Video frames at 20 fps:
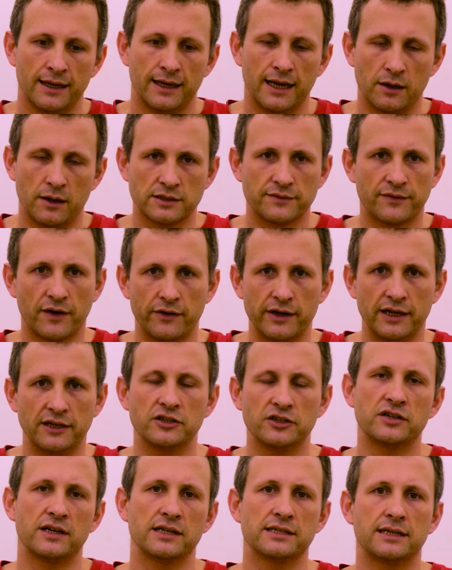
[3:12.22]
Now, it's very
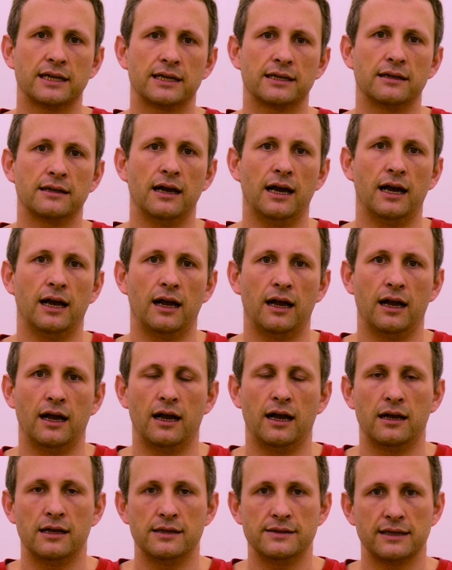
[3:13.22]
interesting.
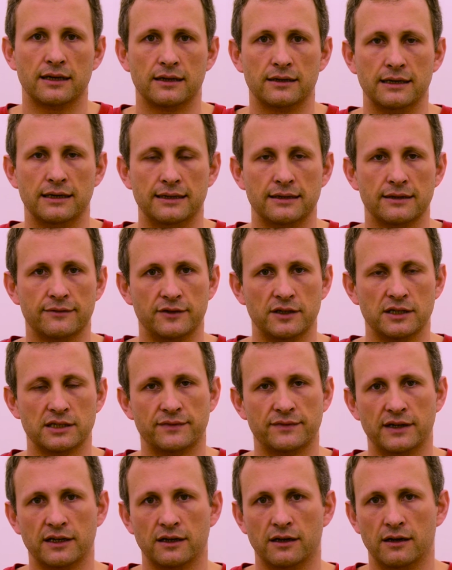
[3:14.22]
In the
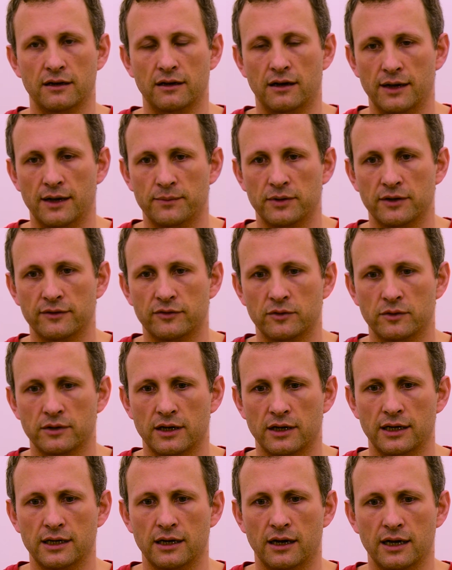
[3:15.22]
first video I put forward,
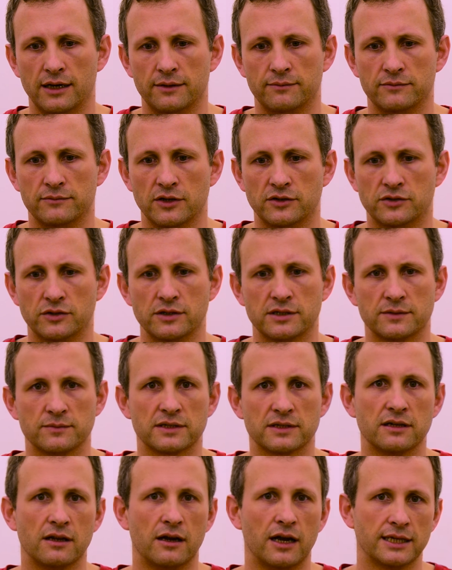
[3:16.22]
I drew
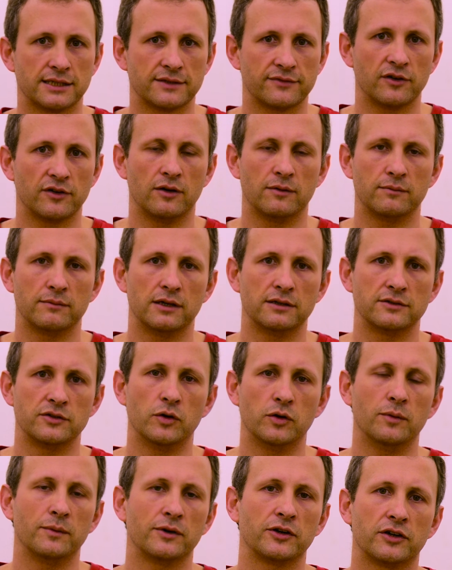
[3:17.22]
some slides from
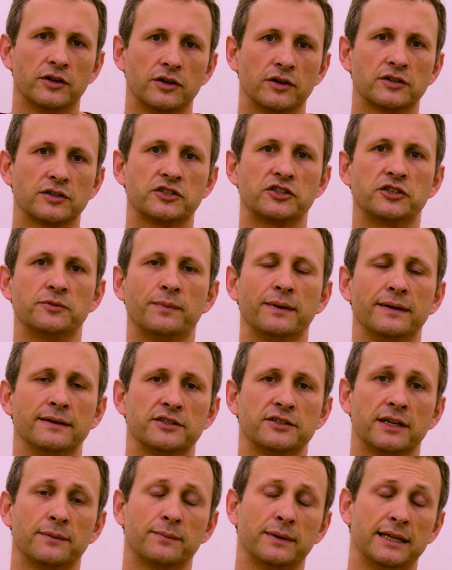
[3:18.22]
Norman Cook's
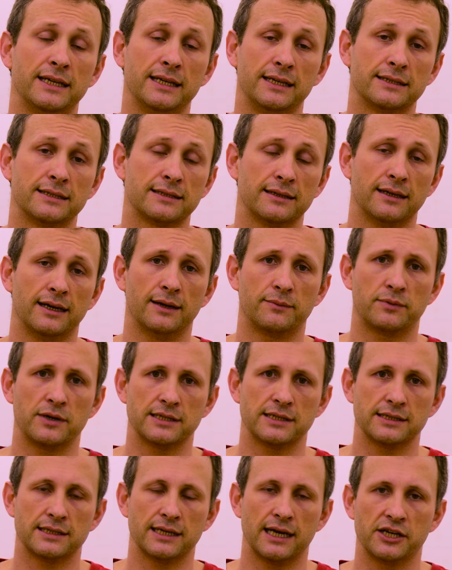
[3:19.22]
Japanese
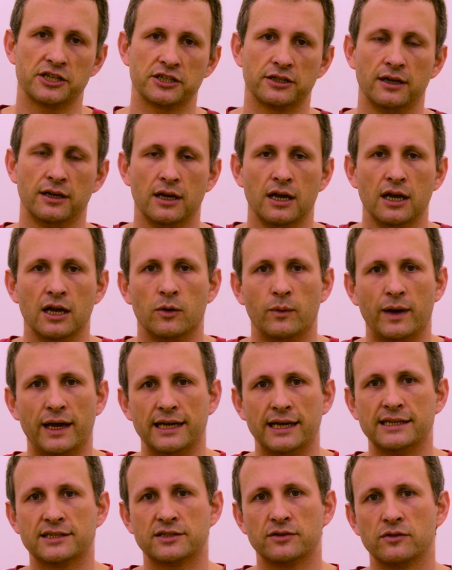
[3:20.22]
presentation,
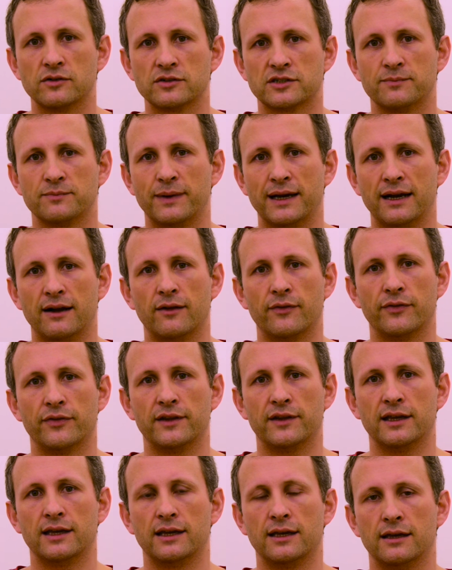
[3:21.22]
where he talked
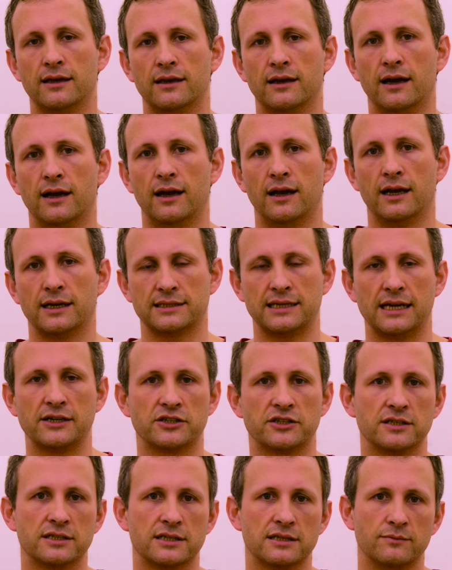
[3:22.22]
about the
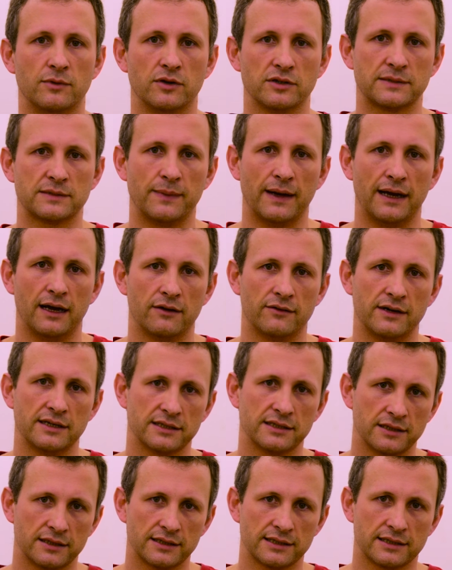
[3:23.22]
extension to the Moss-Bauer
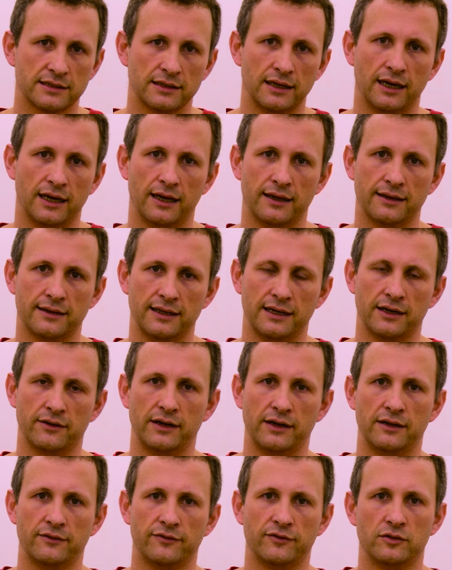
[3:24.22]
resonance
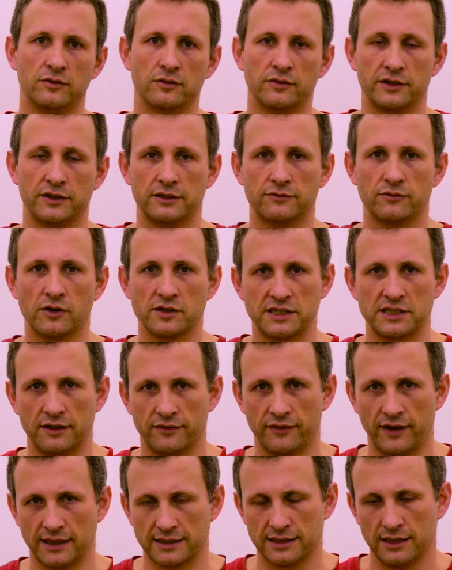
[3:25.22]
theory for the Rossi
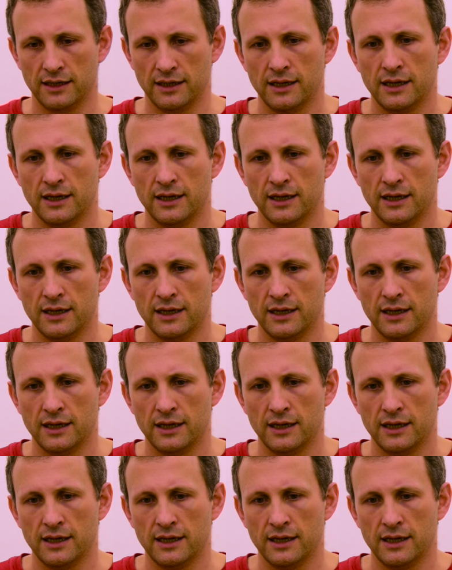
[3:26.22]
effect.